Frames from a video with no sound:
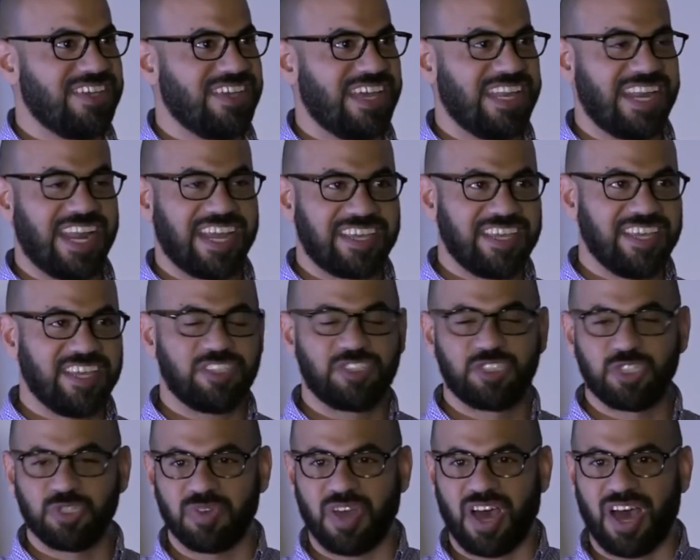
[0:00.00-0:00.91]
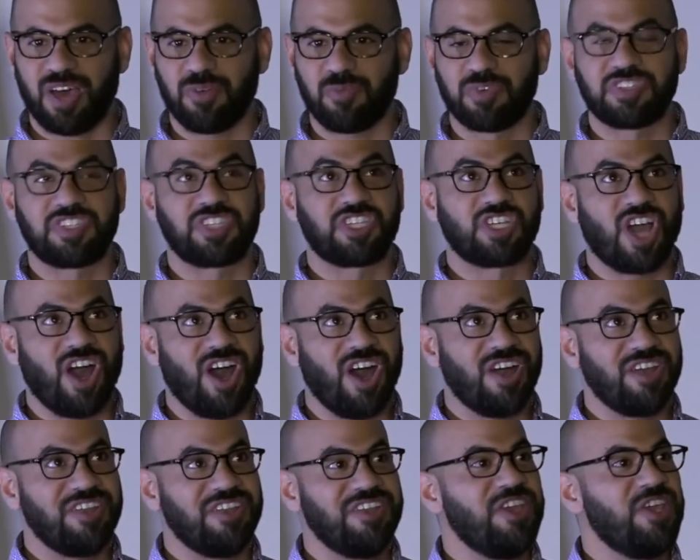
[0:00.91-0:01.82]
and I kid you not, was
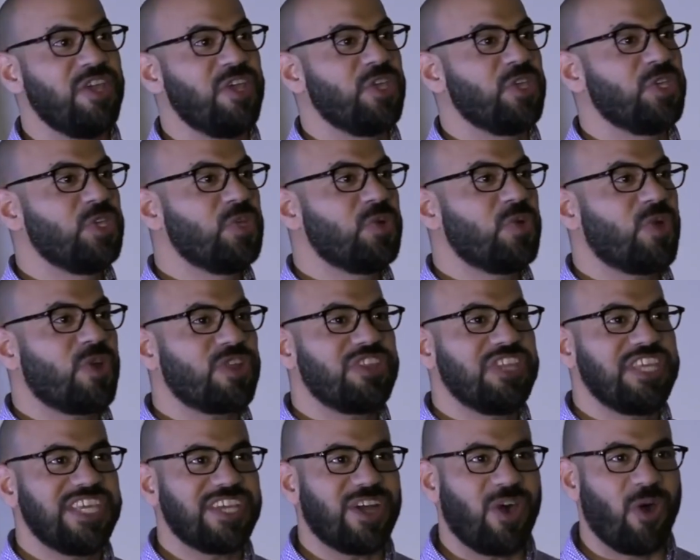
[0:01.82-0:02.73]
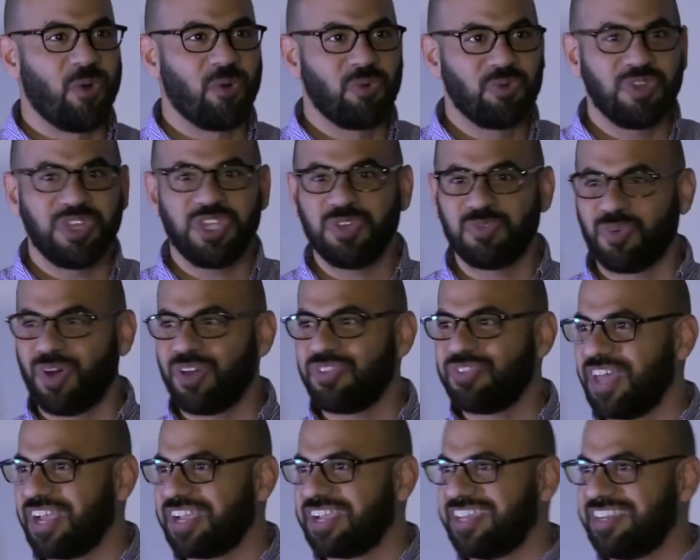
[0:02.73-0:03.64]
God, you are the only one
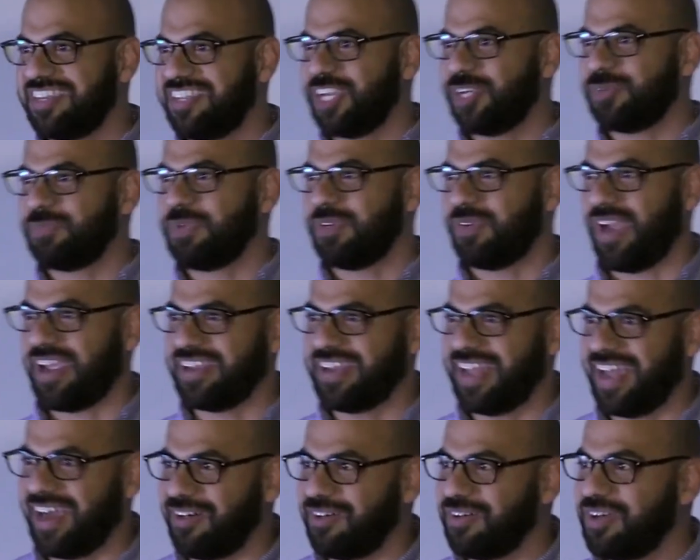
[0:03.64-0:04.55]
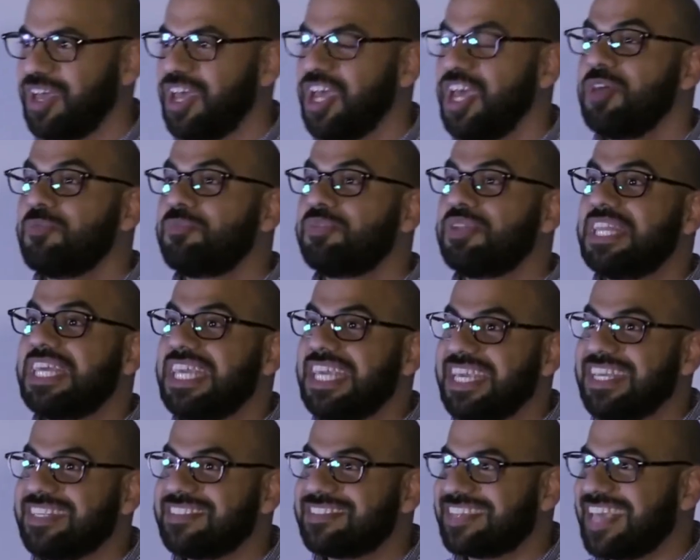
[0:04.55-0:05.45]
that can hear me right now.
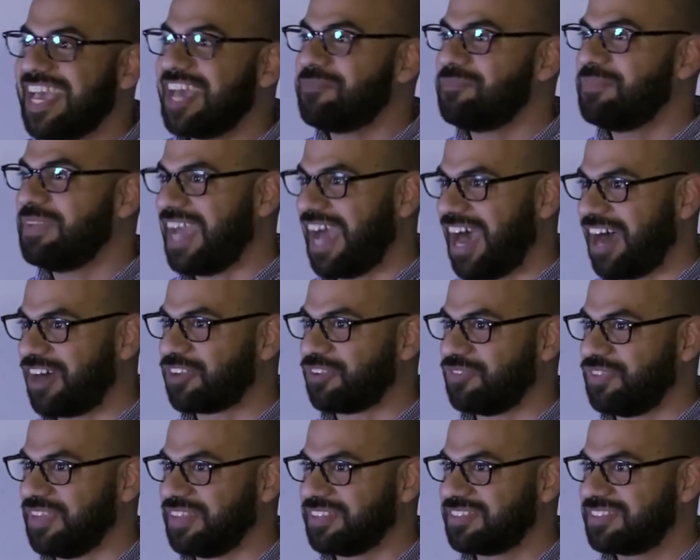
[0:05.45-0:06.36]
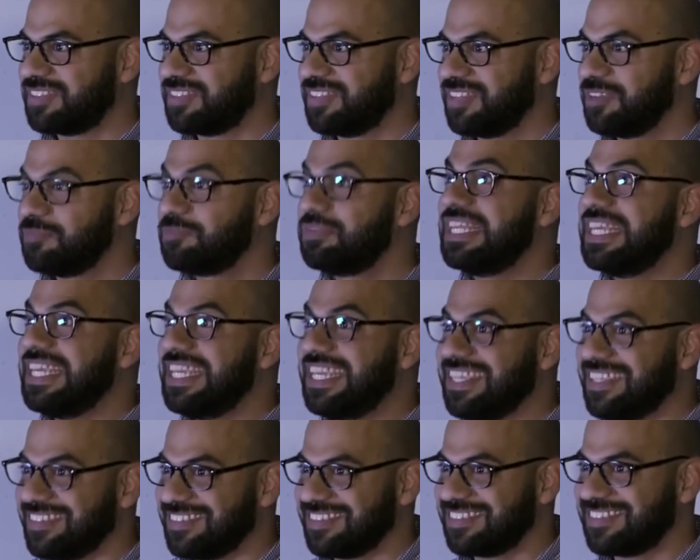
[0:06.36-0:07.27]
Please get me out of this.
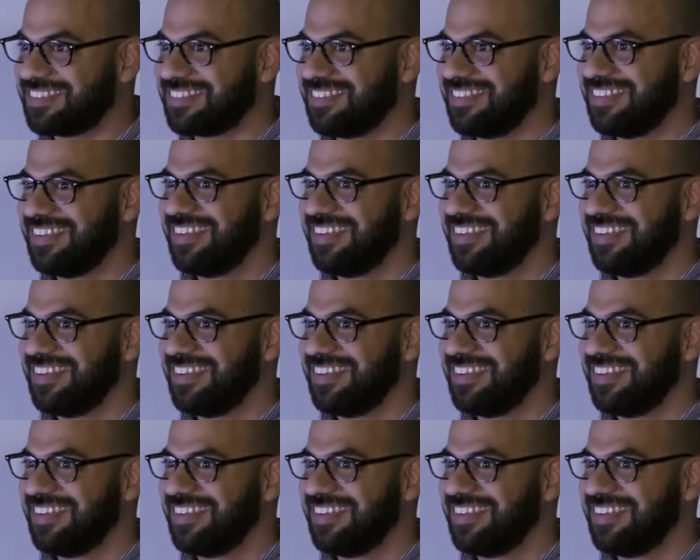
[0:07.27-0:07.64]
Please.